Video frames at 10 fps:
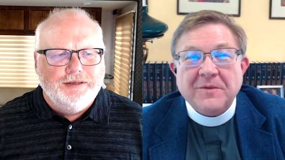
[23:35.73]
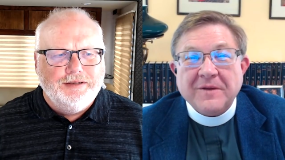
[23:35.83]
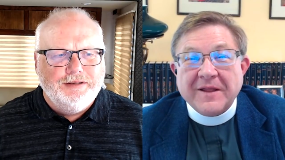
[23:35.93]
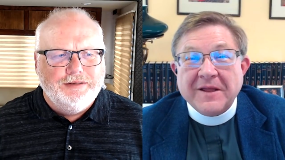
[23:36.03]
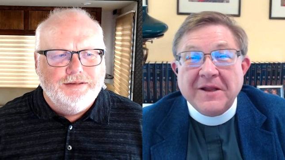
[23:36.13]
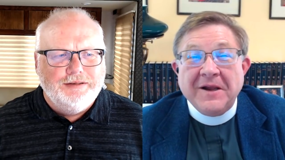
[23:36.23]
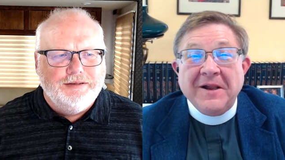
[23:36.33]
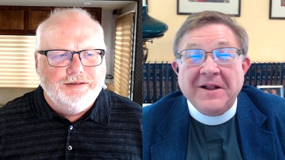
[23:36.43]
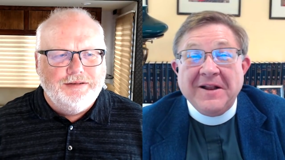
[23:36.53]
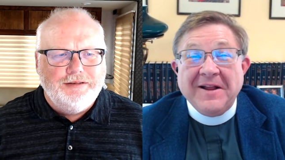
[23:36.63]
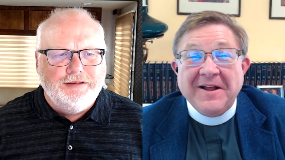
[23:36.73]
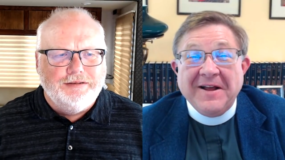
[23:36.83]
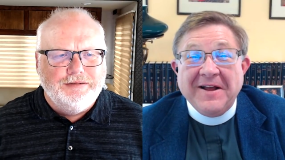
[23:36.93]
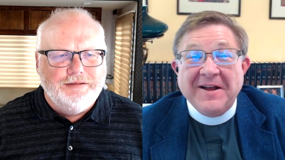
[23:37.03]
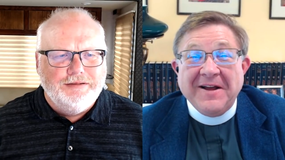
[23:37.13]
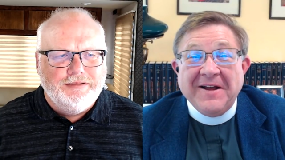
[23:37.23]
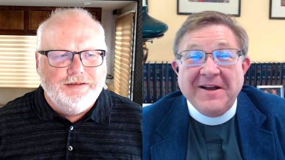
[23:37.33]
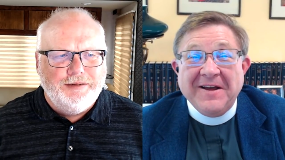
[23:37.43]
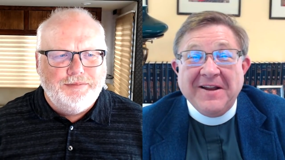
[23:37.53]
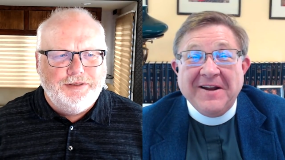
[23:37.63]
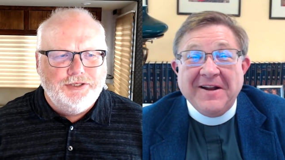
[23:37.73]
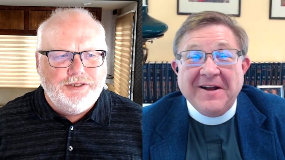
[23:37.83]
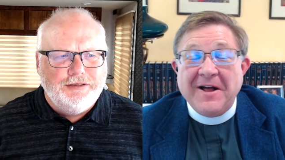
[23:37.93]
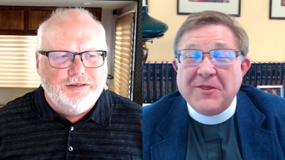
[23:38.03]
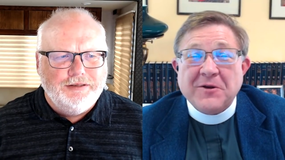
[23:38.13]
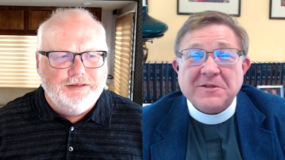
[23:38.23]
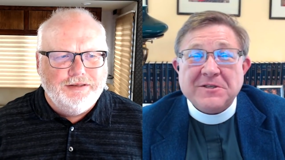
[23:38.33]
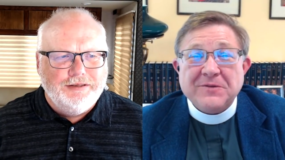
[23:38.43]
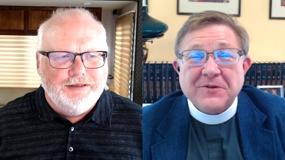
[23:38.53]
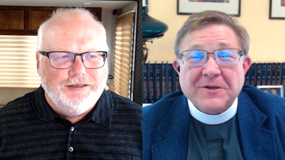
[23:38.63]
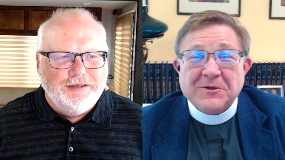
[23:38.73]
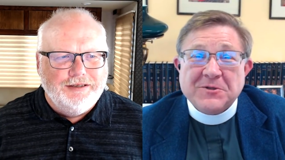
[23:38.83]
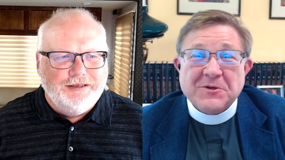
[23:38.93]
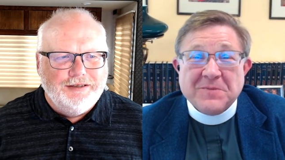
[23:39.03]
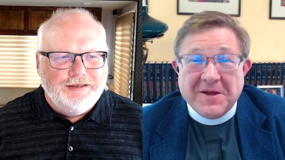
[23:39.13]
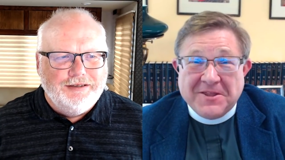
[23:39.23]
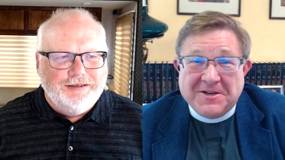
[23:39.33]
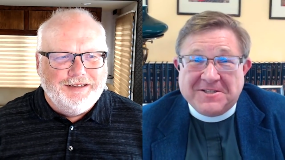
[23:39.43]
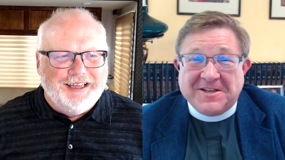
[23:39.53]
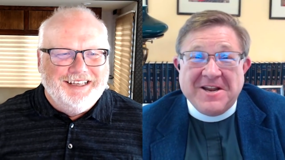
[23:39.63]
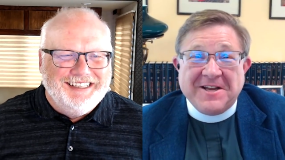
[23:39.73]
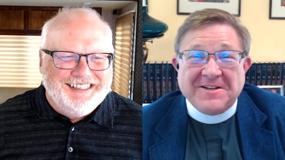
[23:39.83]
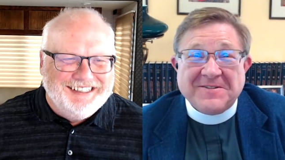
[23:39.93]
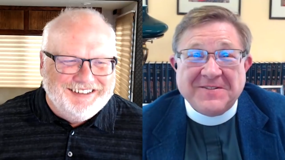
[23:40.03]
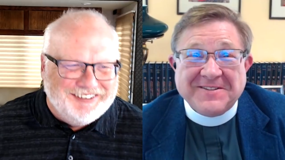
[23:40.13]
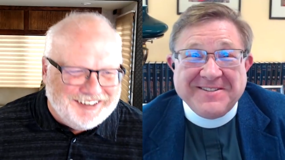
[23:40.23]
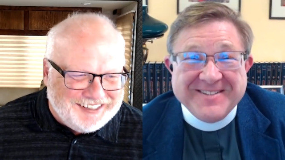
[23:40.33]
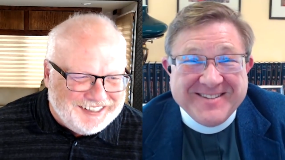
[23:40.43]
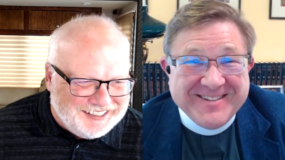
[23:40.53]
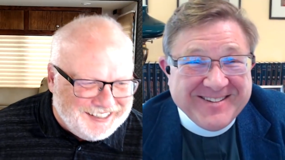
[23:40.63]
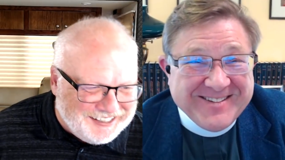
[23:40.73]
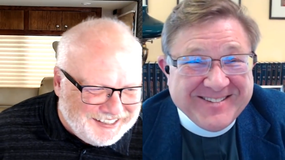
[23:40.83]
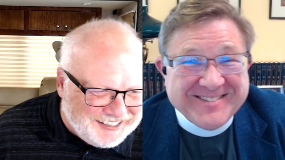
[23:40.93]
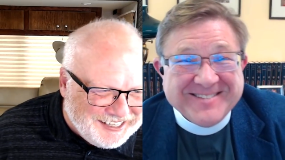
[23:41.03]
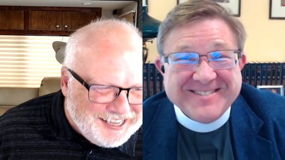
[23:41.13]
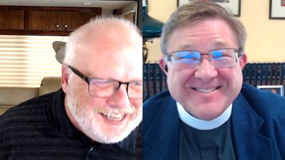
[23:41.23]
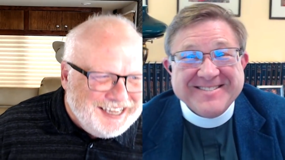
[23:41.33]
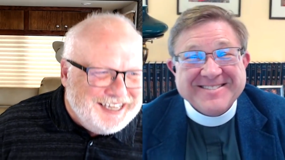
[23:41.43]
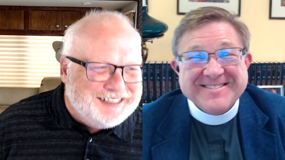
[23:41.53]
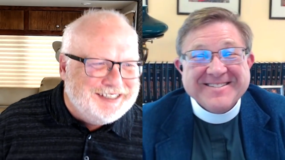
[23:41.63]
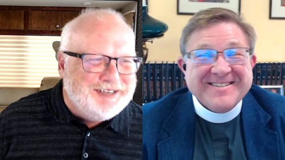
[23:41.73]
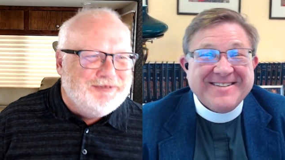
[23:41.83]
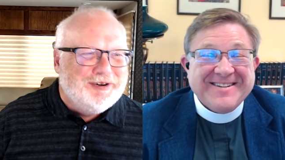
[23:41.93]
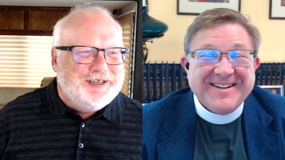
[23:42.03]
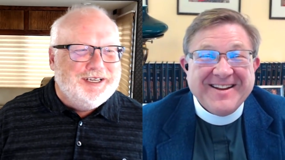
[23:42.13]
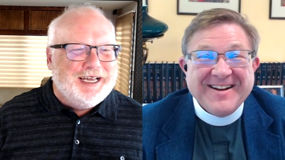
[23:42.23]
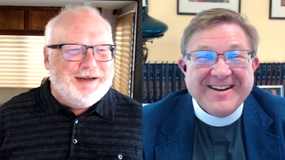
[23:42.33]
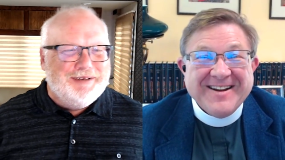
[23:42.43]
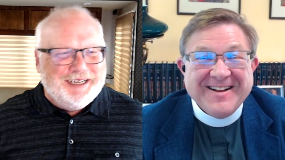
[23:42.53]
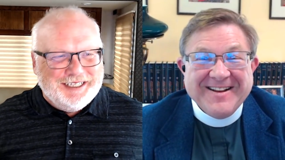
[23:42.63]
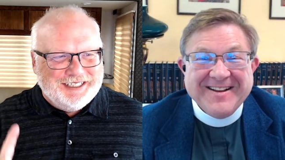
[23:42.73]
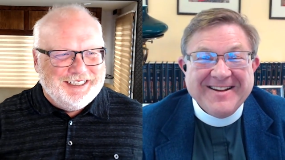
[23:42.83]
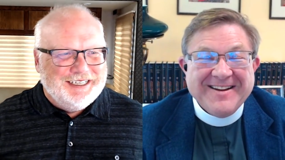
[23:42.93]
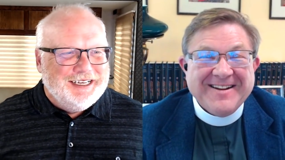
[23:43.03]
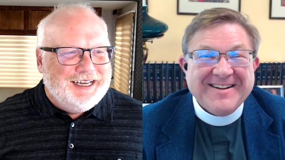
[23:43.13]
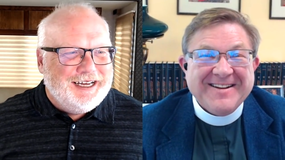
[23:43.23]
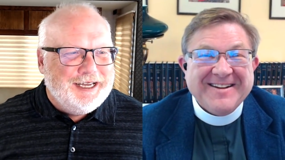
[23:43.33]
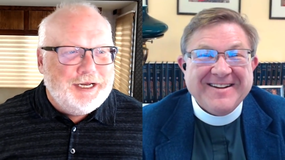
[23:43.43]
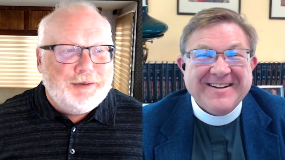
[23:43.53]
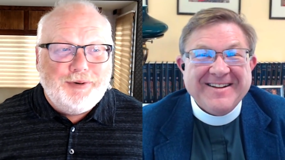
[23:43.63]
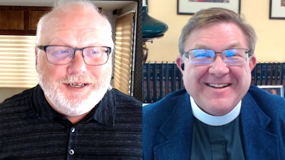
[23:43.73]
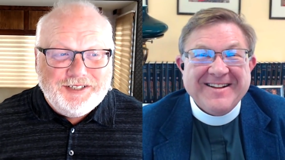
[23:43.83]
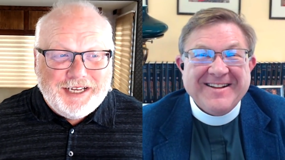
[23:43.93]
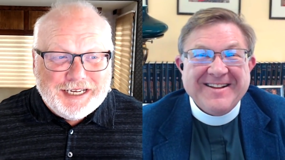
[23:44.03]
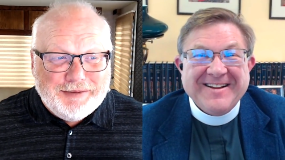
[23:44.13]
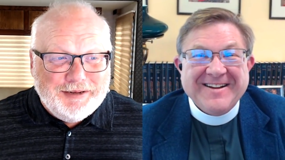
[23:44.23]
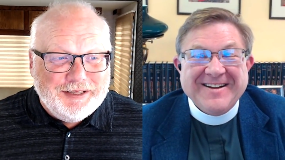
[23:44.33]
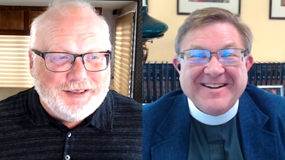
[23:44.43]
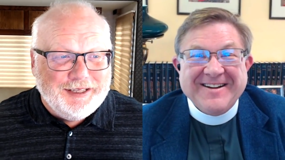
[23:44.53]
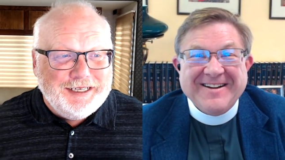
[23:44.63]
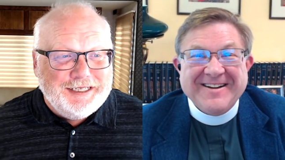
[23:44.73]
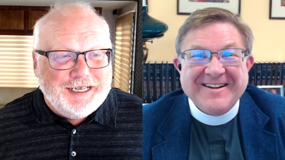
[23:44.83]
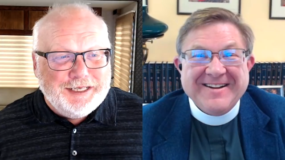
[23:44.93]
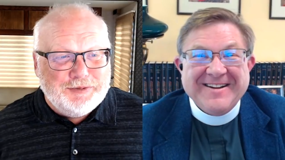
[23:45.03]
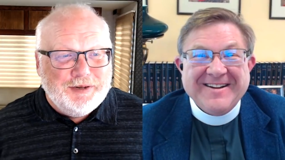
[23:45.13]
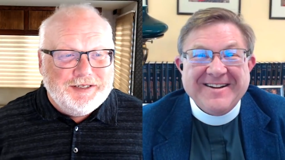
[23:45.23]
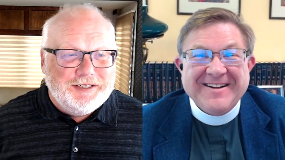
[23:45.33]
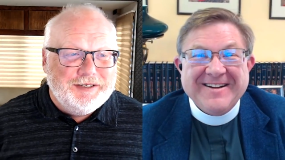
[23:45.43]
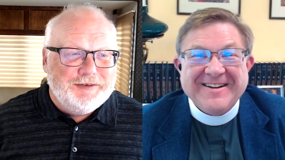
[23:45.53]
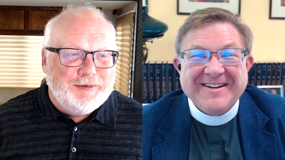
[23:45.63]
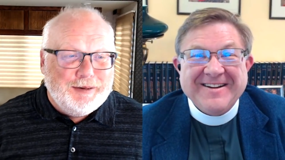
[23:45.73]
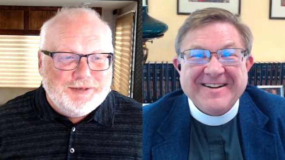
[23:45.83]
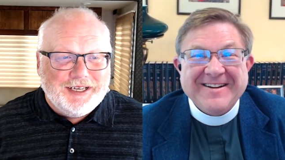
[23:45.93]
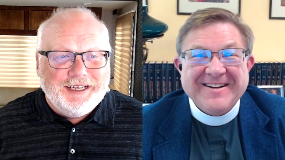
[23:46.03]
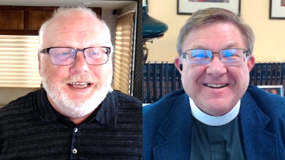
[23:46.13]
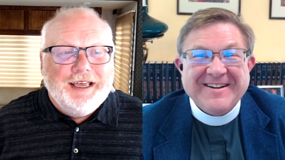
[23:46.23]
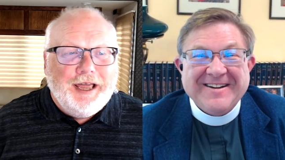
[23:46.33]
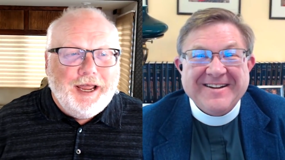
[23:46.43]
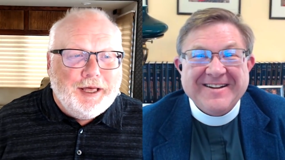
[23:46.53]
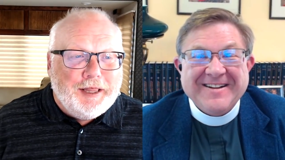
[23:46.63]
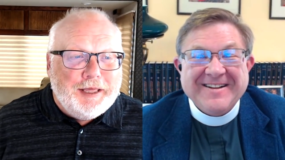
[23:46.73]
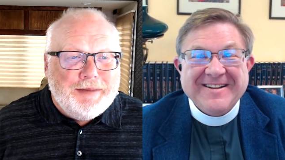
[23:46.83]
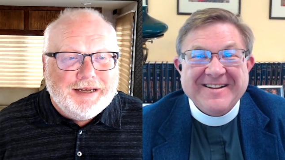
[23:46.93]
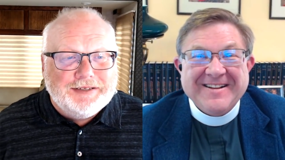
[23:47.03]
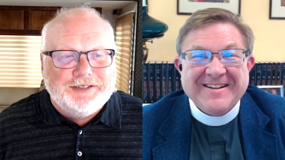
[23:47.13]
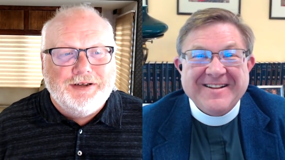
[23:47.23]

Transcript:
Speaker 1: Okay. Yeah, I'm pretty sure. I thought it stood for Loser Methodist Connection. Well,
Speaker 2: it's the one denomination. Uh, in a press document linked on its web website, L M X